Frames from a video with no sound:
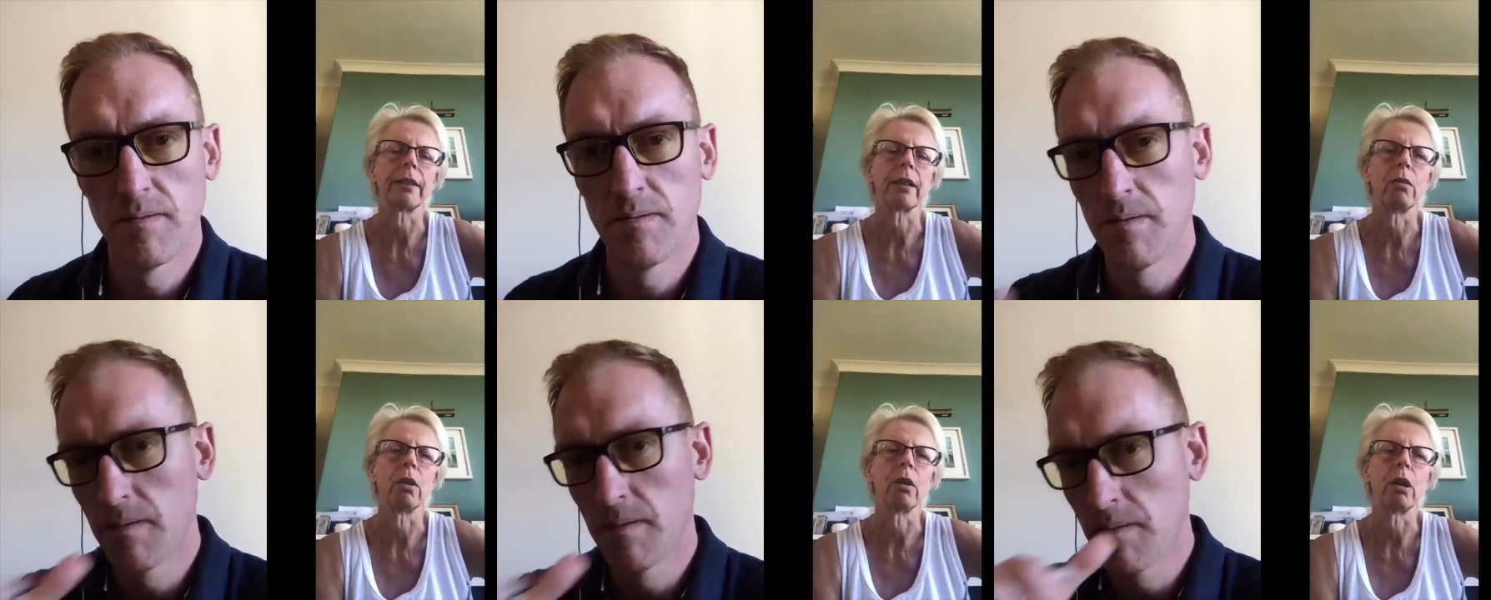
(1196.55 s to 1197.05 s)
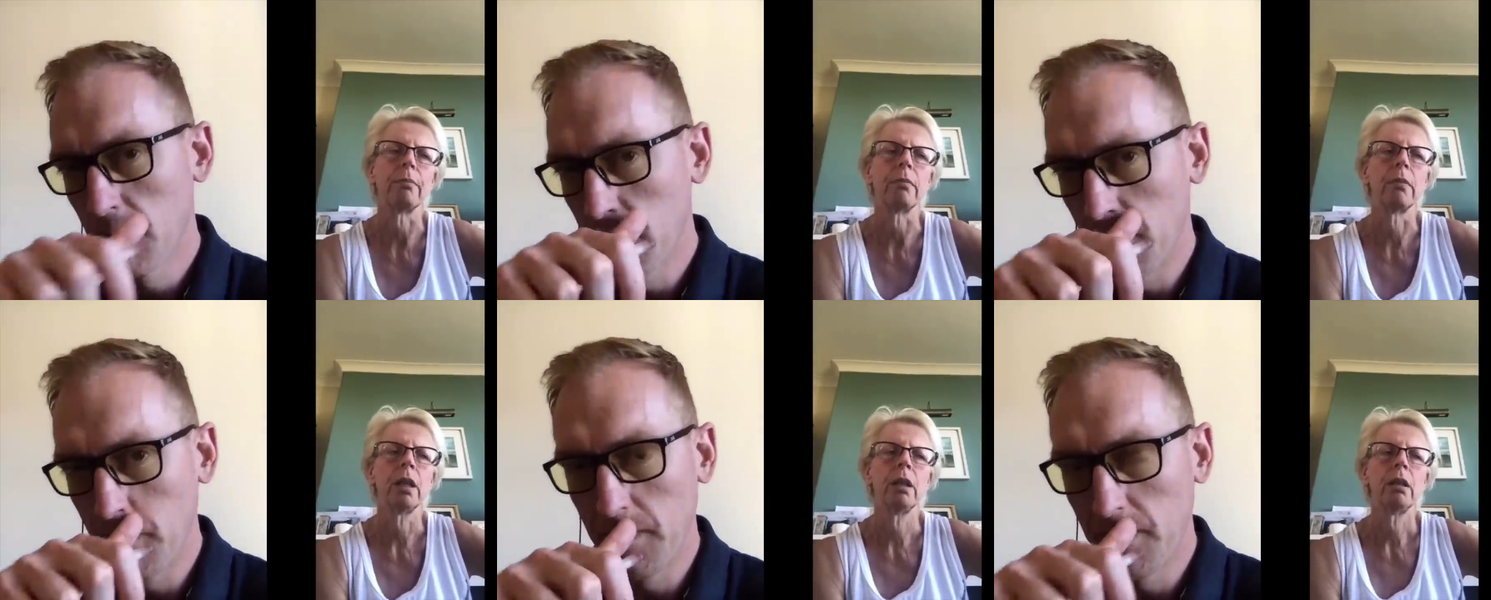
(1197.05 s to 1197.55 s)
Speaker 1: So
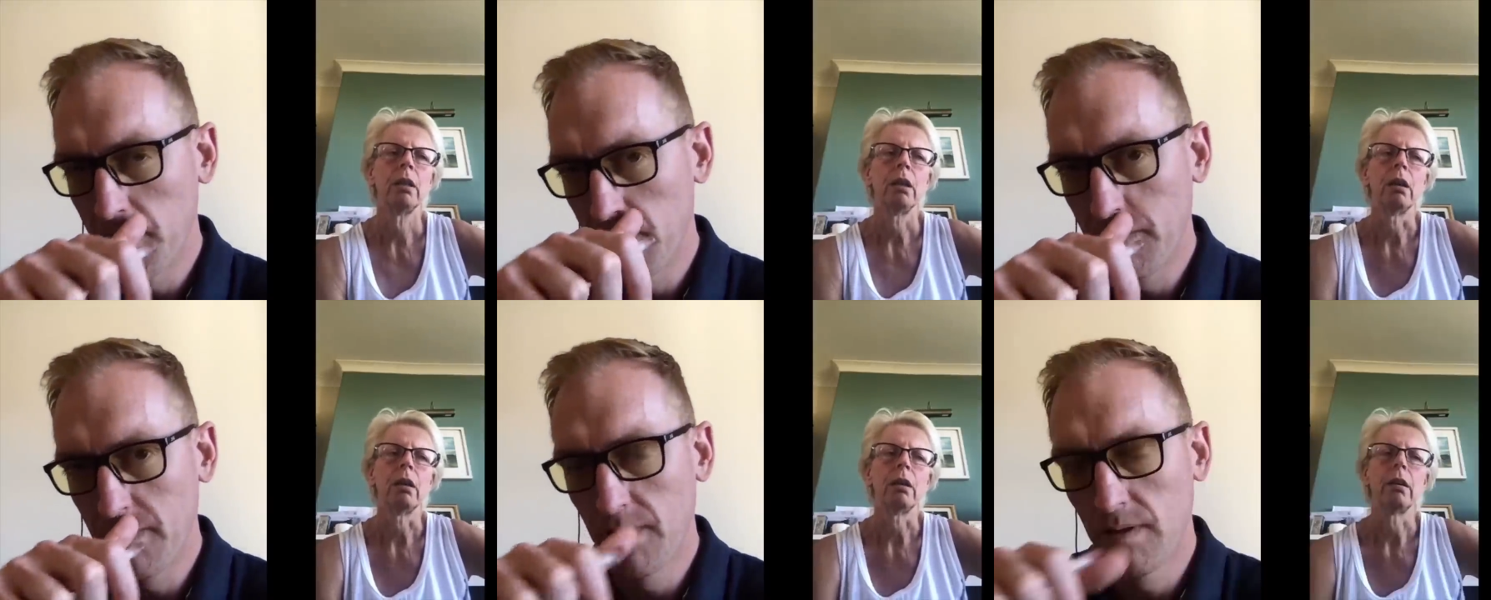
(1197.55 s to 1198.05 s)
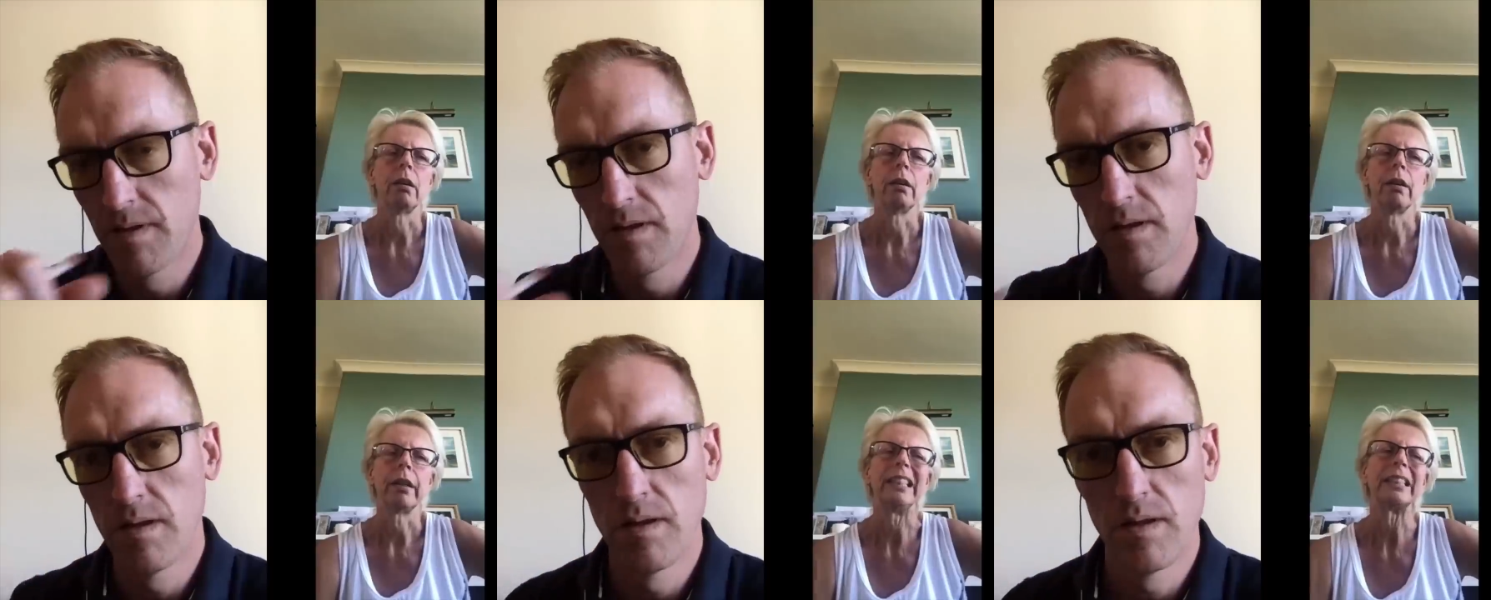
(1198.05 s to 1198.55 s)
um, uh,
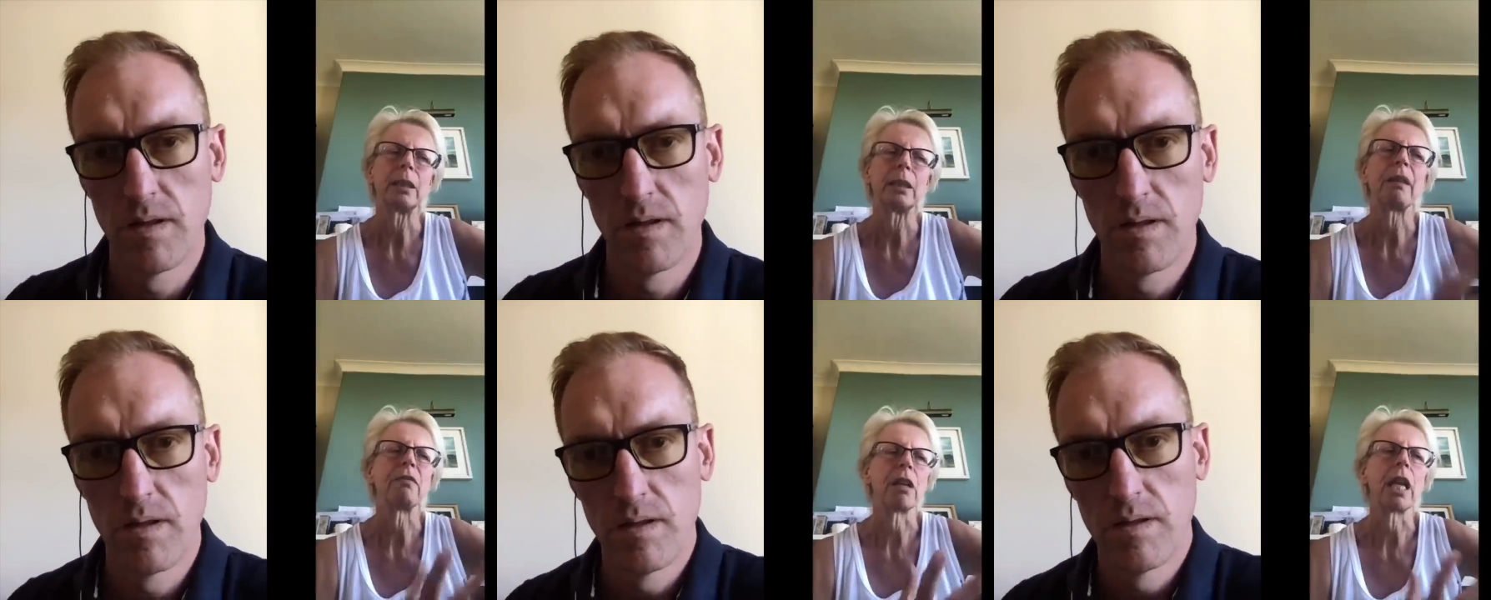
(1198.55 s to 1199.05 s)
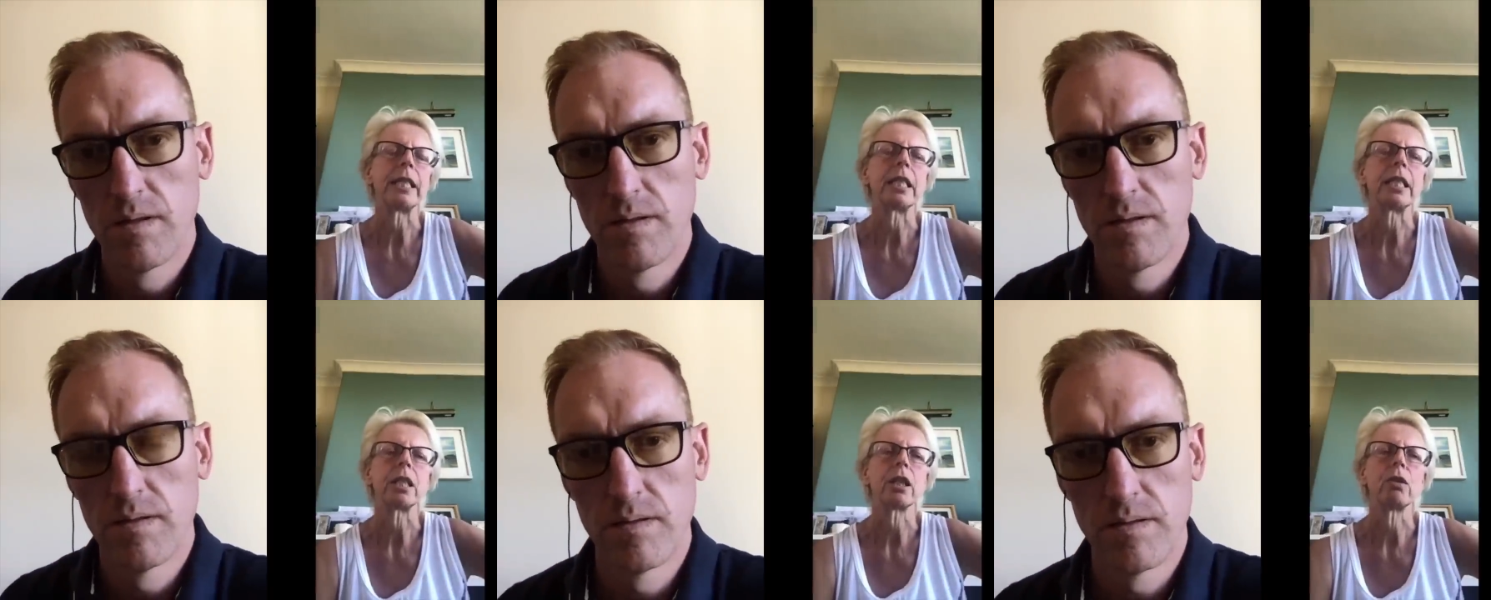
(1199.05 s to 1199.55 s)
it's a bit
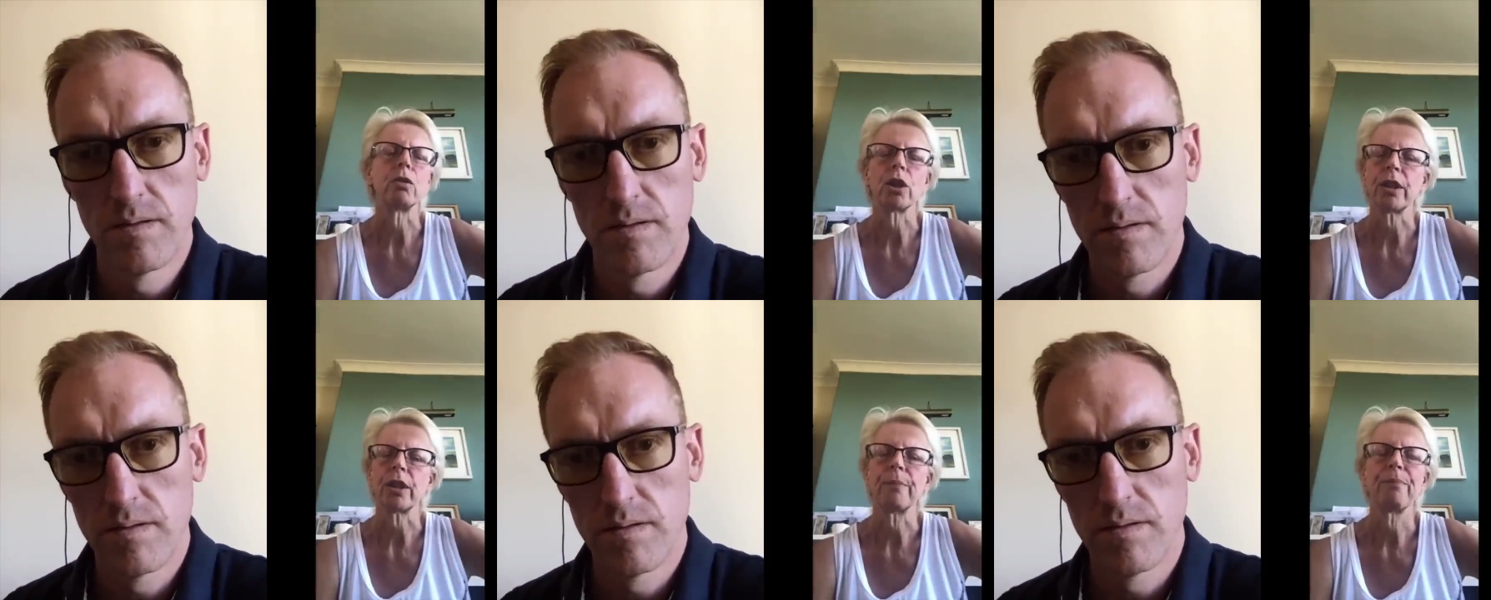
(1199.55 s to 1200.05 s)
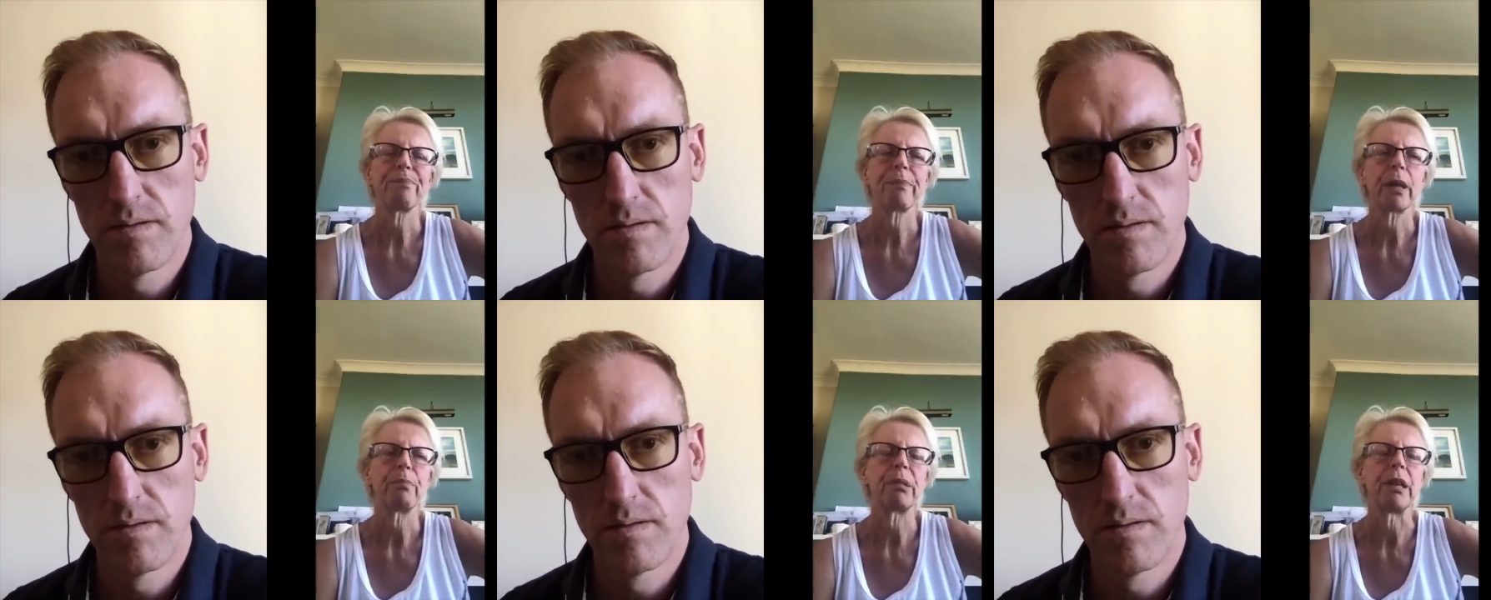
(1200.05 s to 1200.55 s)
related to those other
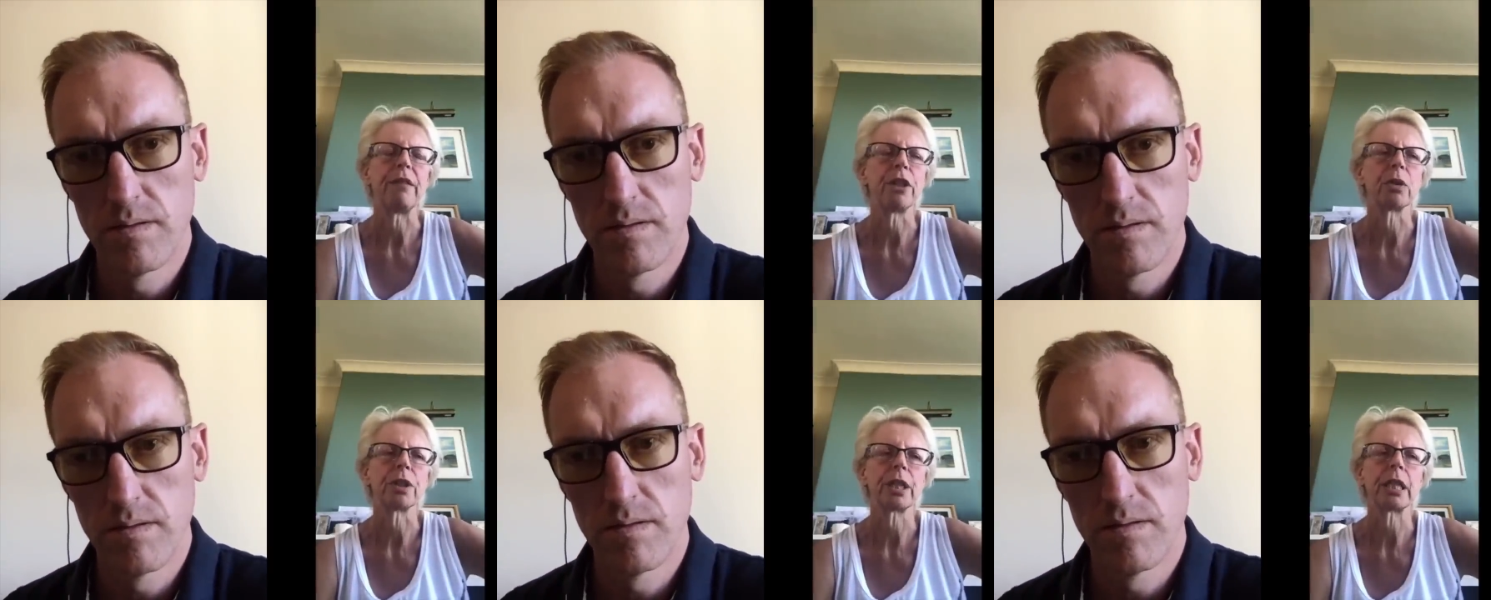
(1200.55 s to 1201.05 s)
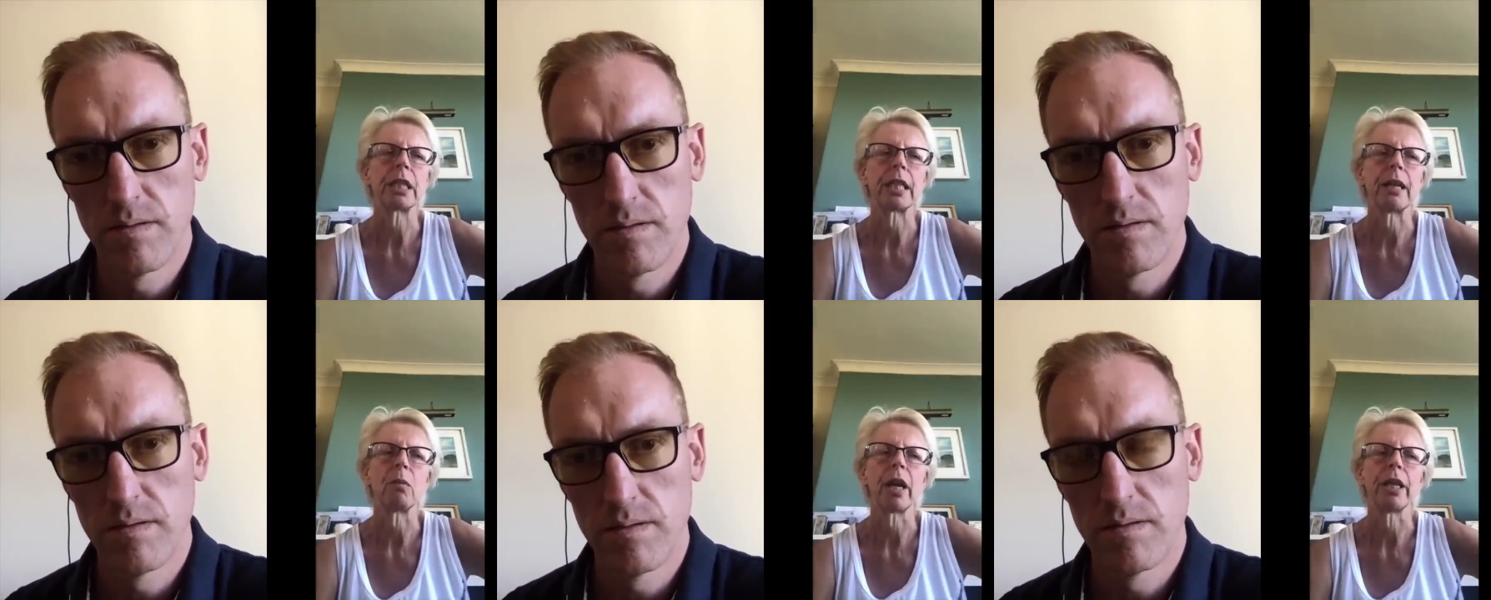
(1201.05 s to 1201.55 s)
previous ones, isn't it?